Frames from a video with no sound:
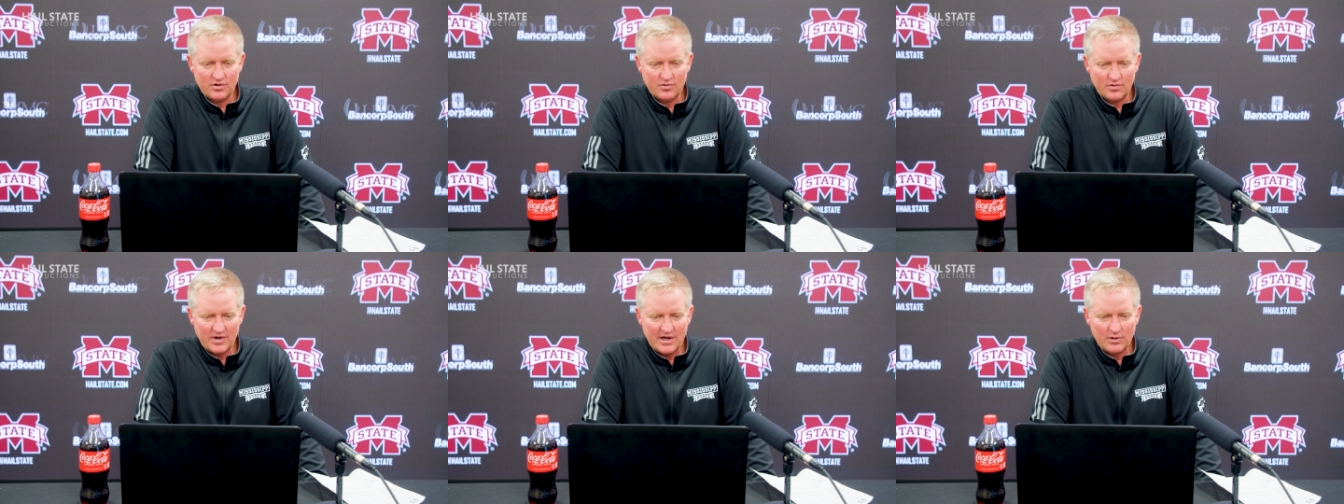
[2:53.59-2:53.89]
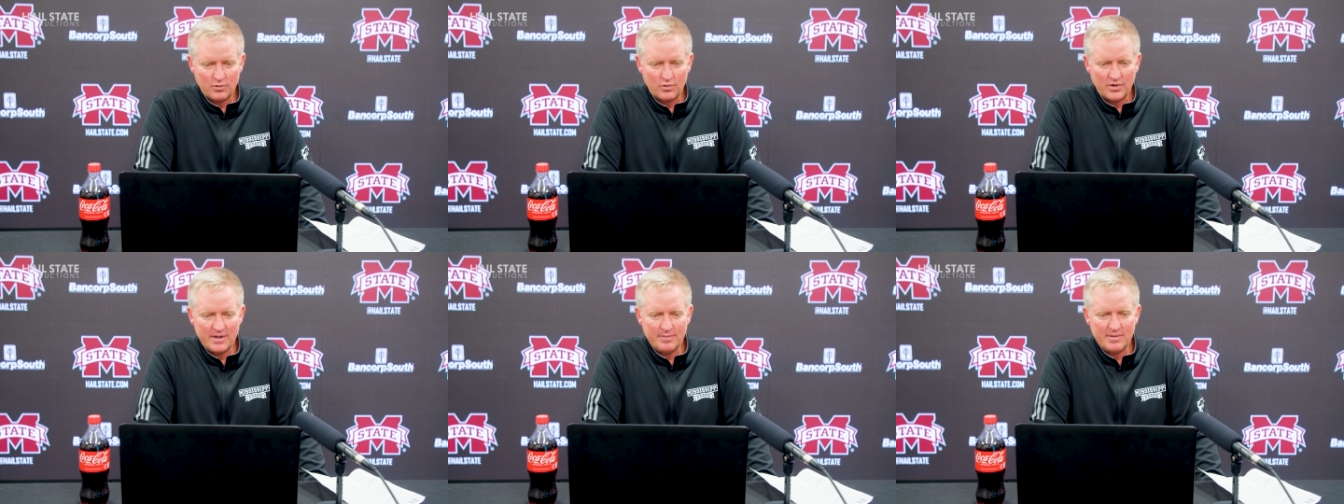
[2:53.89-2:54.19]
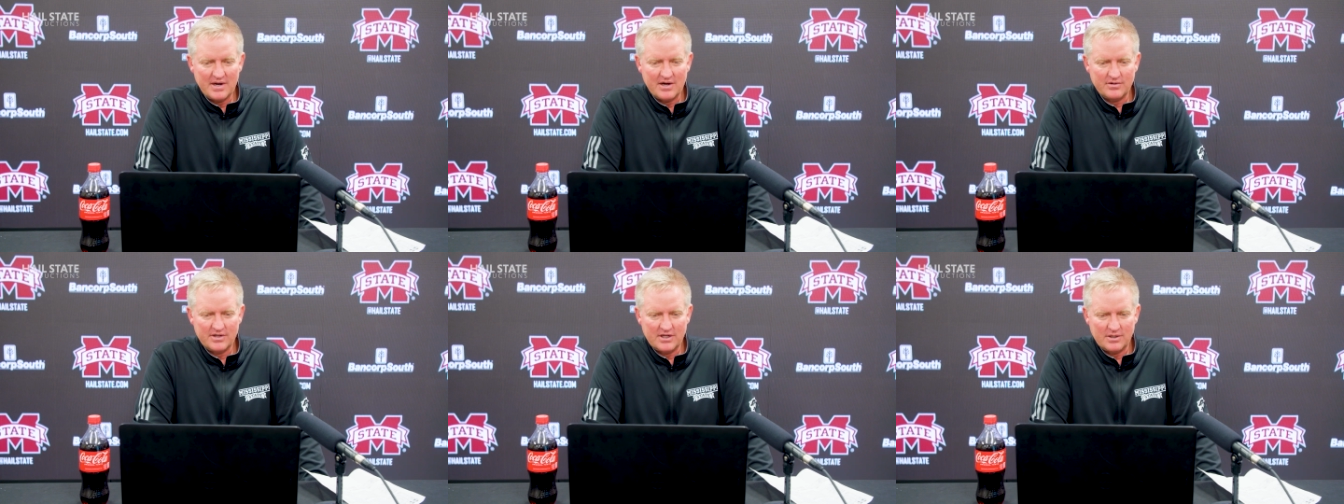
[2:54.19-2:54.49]
great
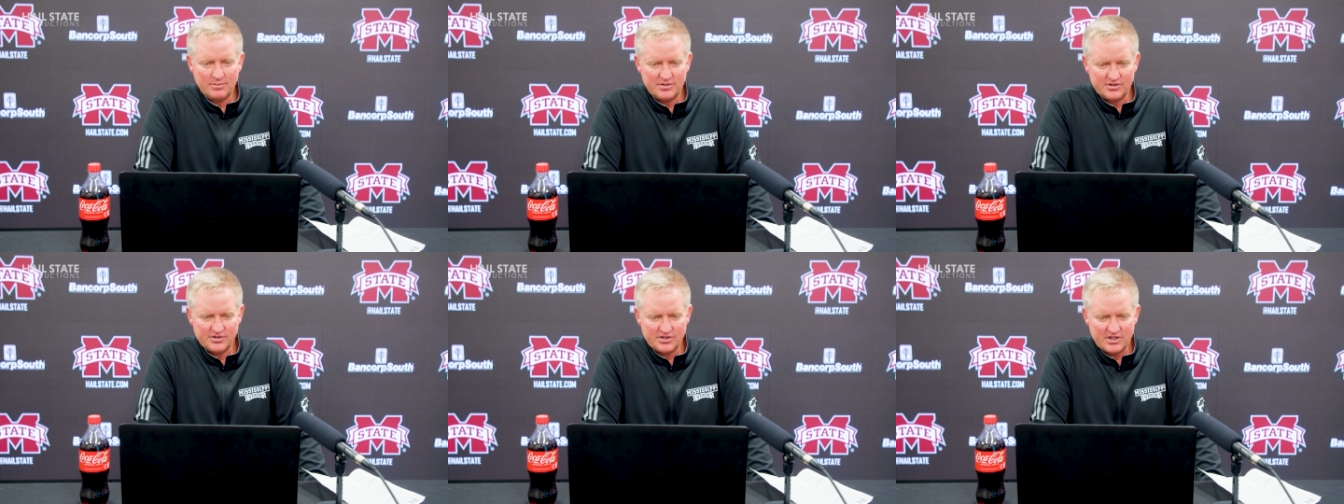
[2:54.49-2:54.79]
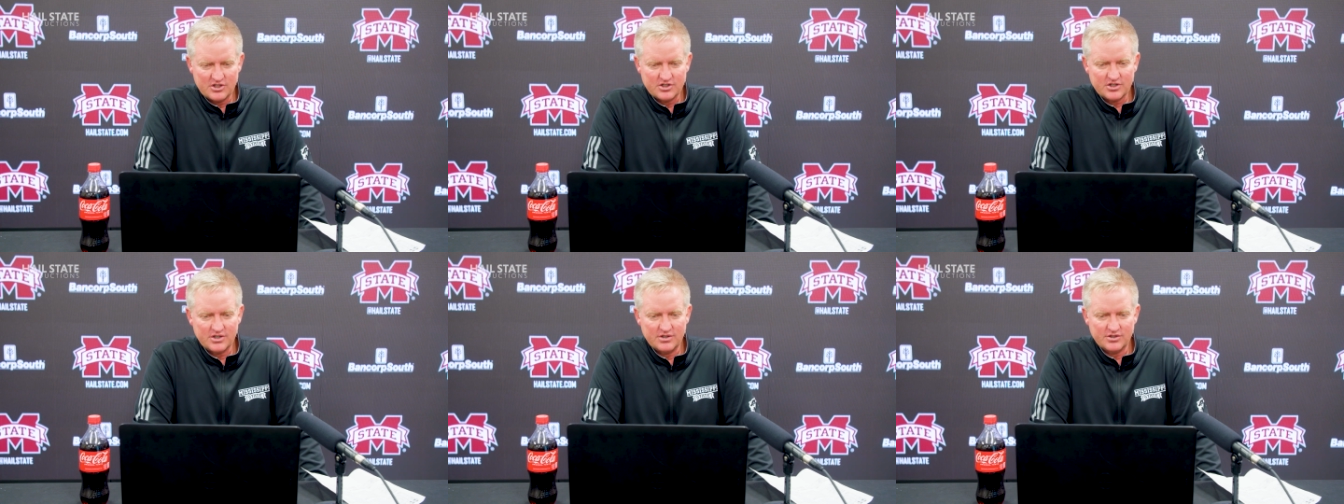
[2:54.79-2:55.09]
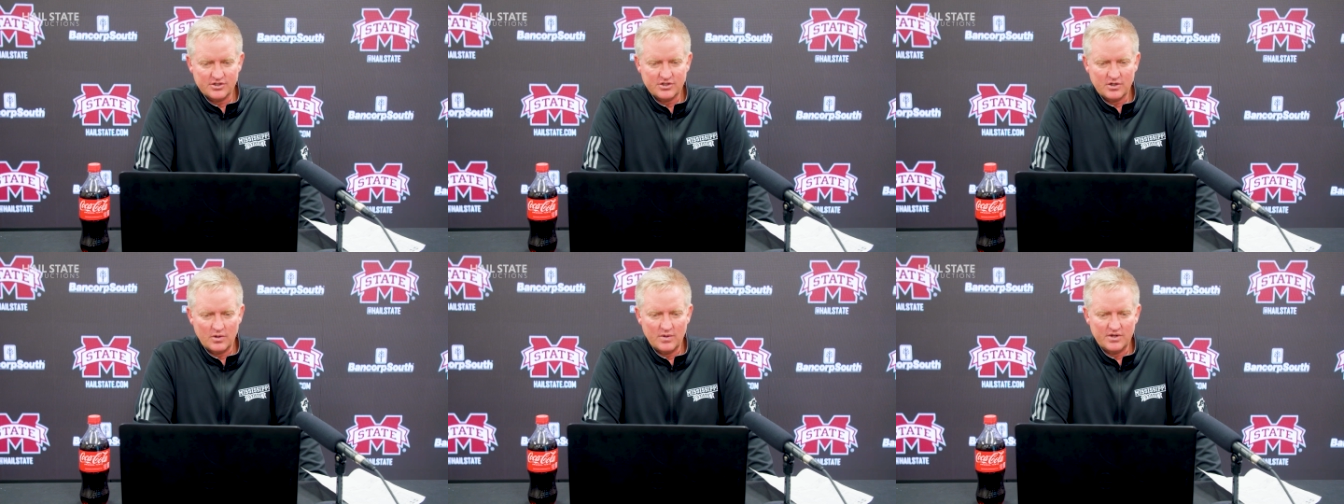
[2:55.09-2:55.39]
rebounding position.
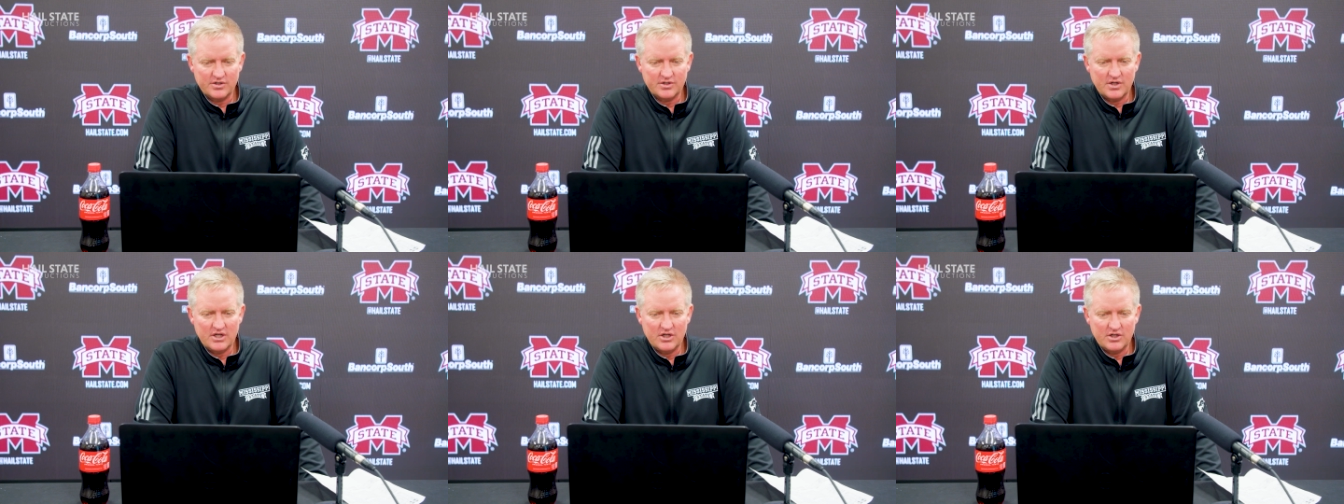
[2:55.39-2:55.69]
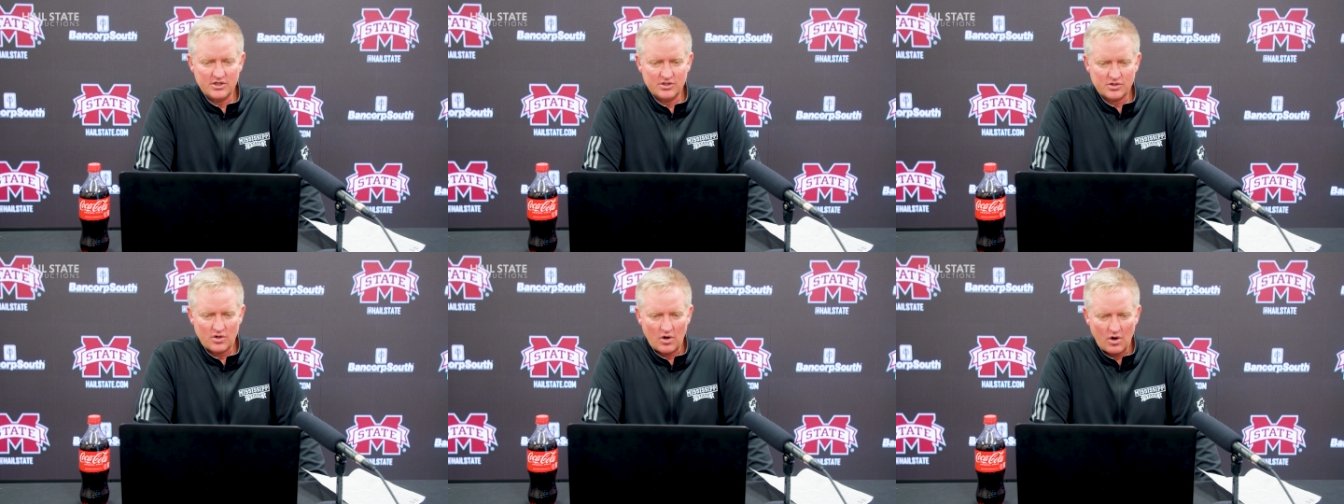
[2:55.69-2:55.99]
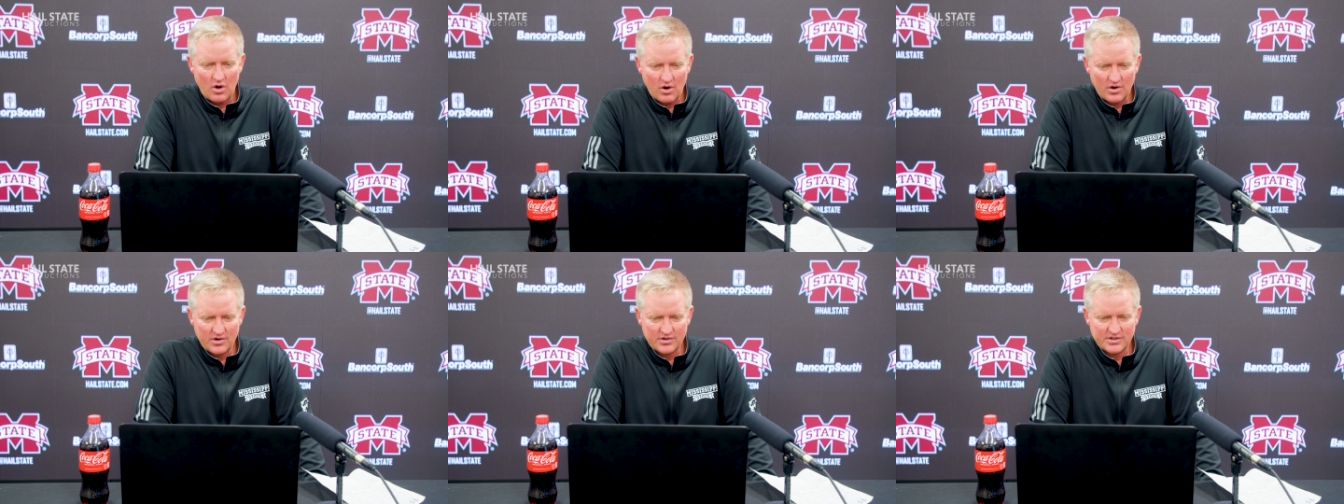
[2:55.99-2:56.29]
So it is
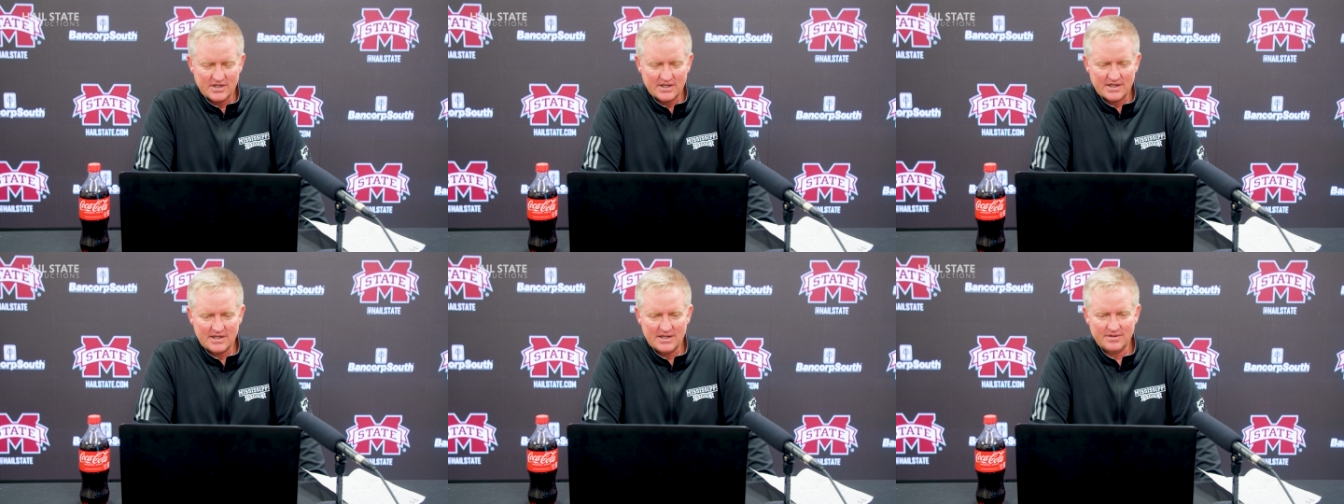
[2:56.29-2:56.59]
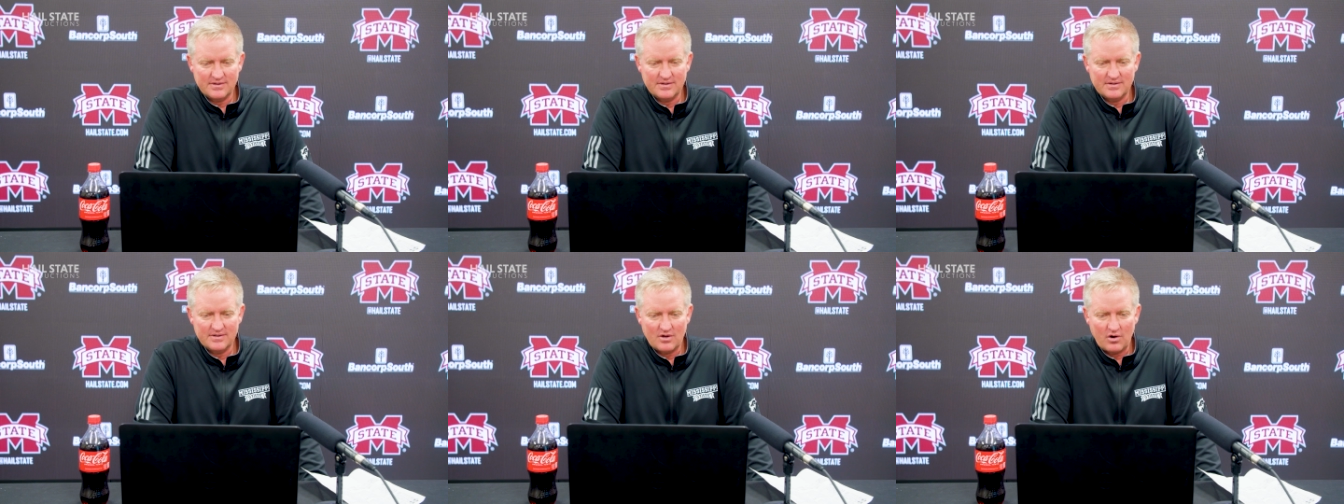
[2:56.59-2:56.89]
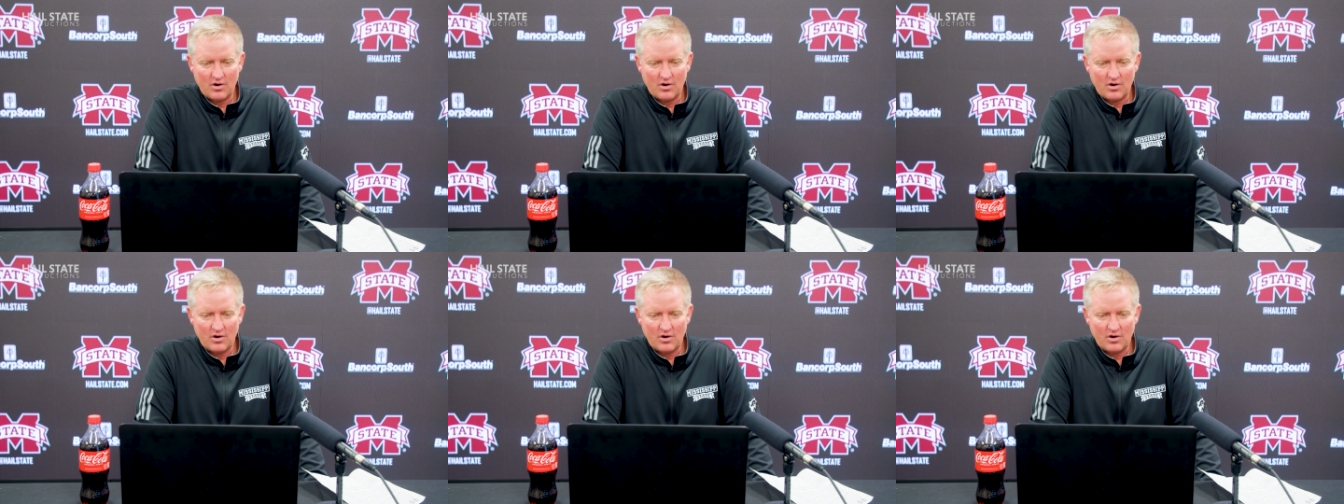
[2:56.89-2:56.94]
harder to get